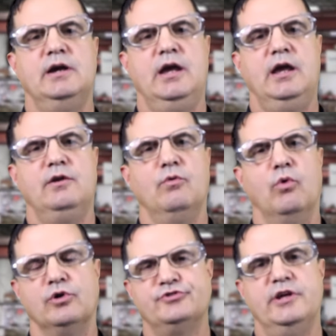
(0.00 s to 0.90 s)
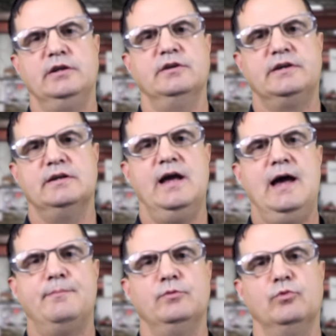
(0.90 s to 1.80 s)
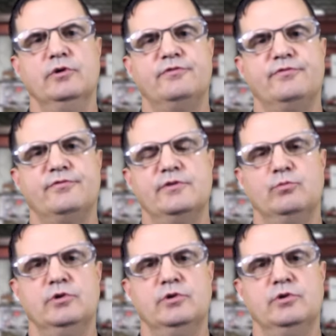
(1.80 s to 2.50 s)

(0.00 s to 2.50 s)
and the worst thing that can happen with